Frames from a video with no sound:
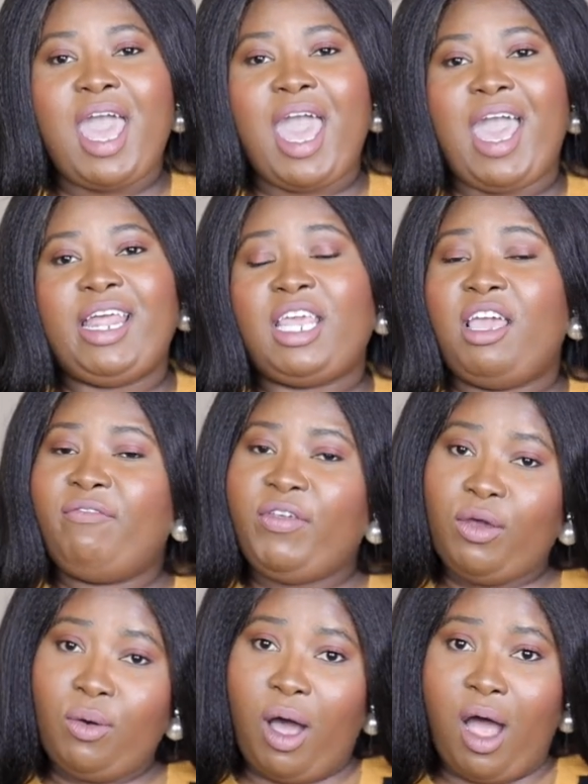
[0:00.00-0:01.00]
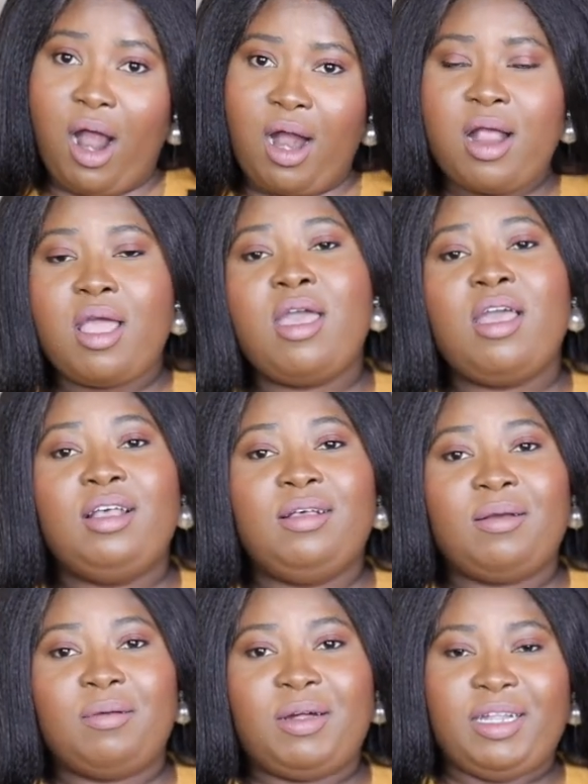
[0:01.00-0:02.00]
And if you are,
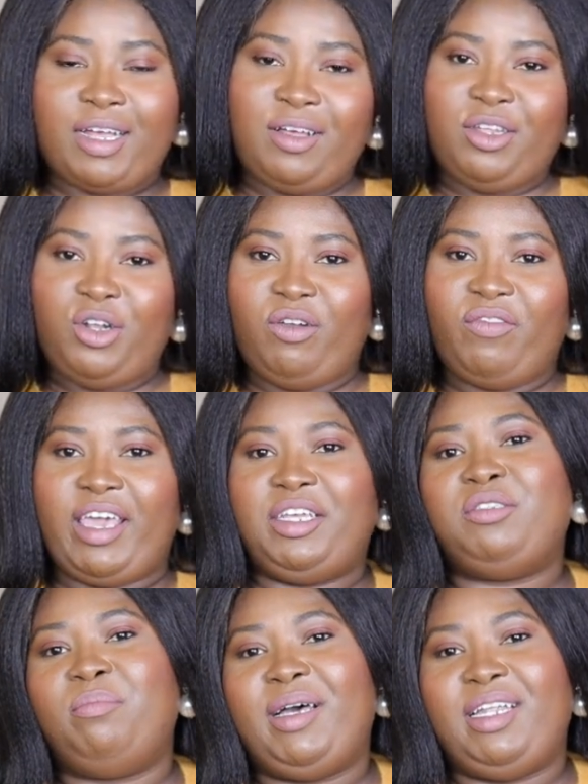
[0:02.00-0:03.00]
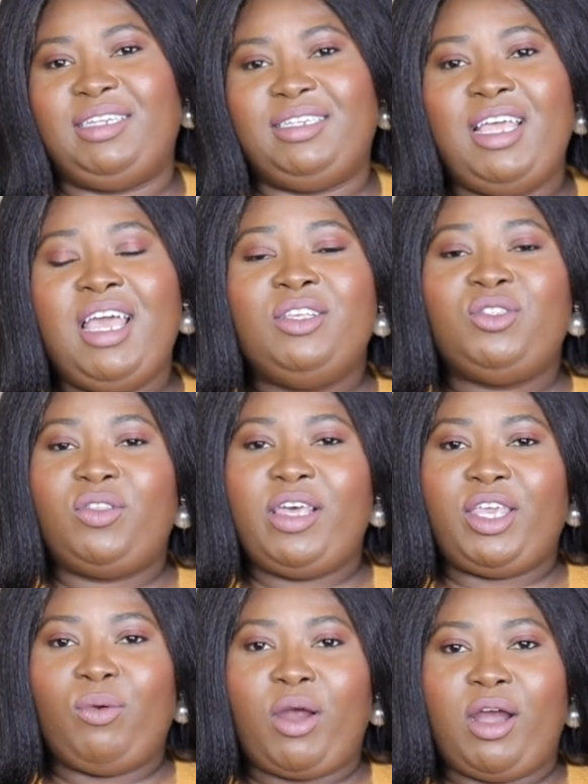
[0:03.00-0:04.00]
click on the notification button so
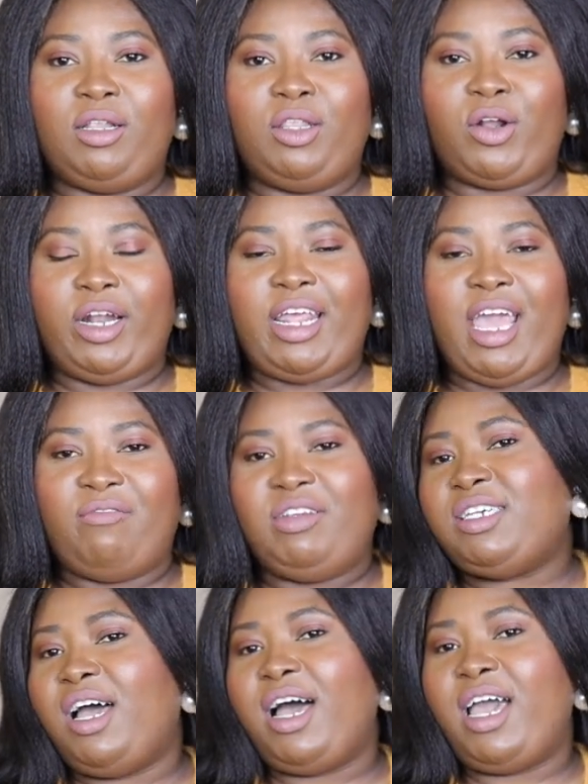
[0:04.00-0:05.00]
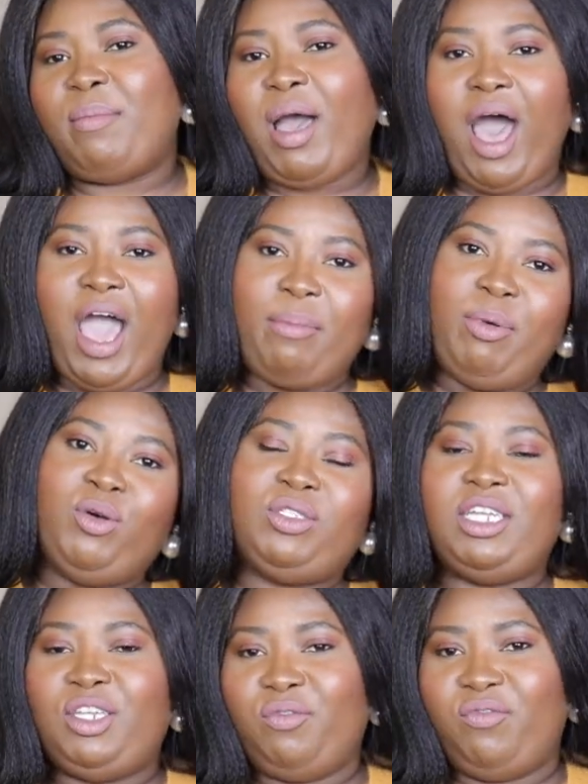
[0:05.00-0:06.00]
that you are alerted every time I post
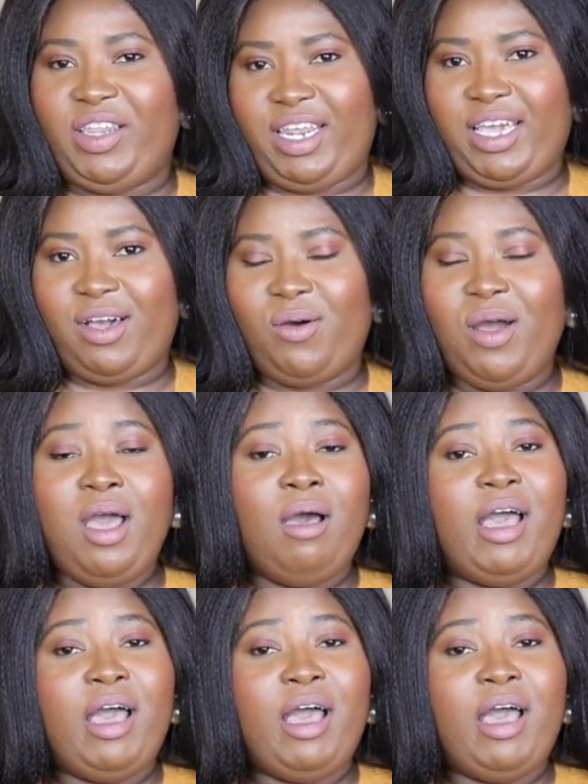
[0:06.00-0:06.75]
a new video.